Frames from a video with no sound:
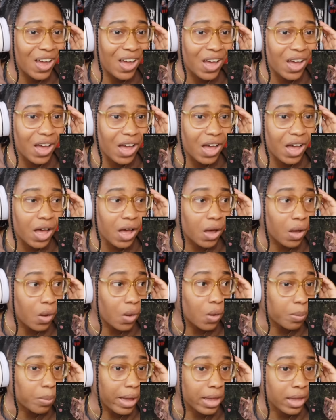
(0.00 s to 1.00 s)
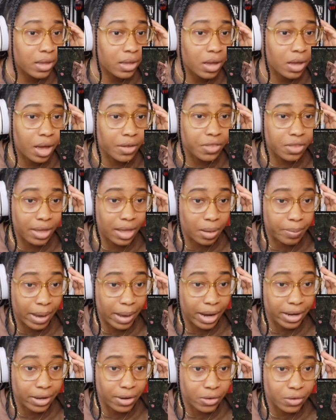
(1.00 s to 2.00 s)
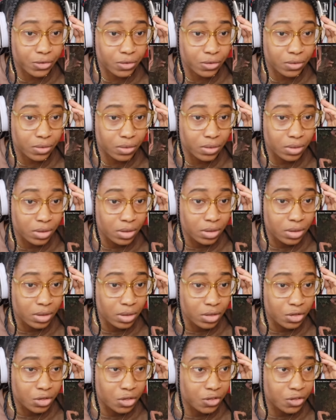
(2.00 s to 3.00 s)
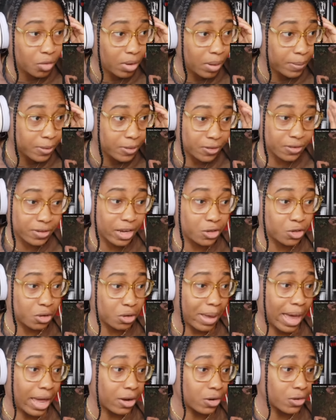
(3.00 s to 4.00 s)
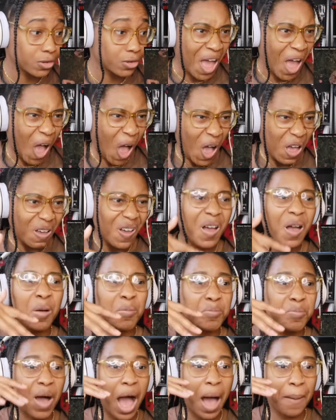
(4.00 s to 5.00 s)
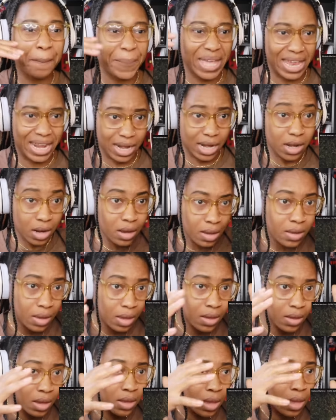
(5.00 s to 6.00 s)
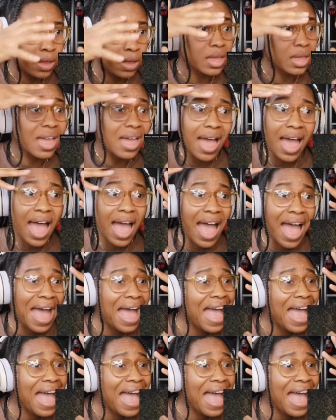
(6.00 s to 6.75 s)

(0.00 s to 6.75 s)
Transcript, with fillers: Oh my god, the albinos. She said representation matters. Popping. Yeah.